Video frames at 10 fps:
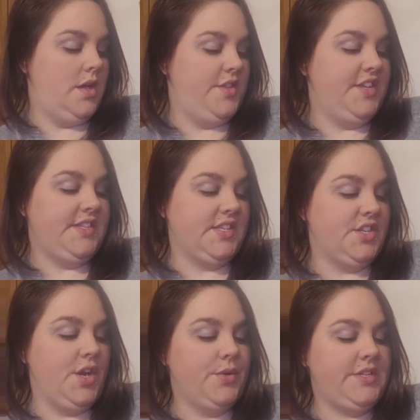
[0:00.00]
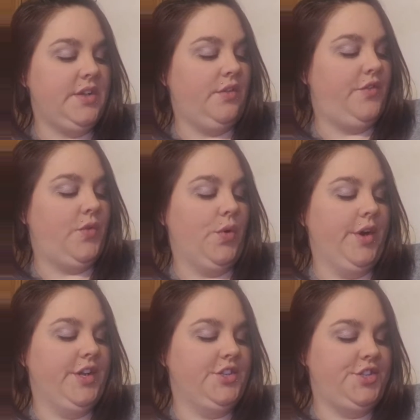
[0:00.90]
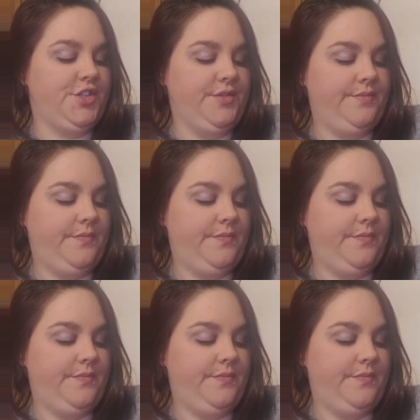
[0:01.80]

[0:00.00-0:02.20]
This is no-till forage.